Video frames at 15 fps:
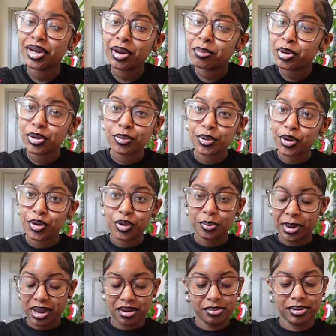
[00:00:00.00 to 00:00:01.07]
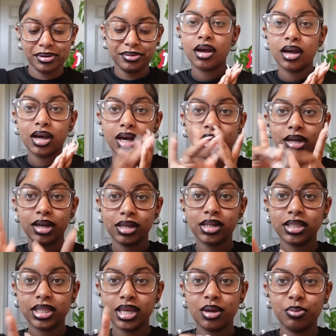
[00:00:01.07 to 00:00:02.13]
I'm on a roll, baby. Another
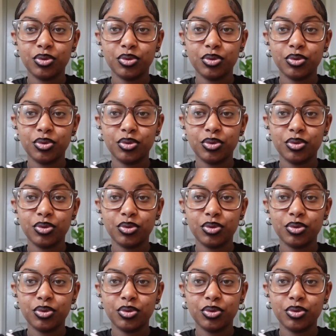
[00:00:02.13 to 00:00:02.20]
thing,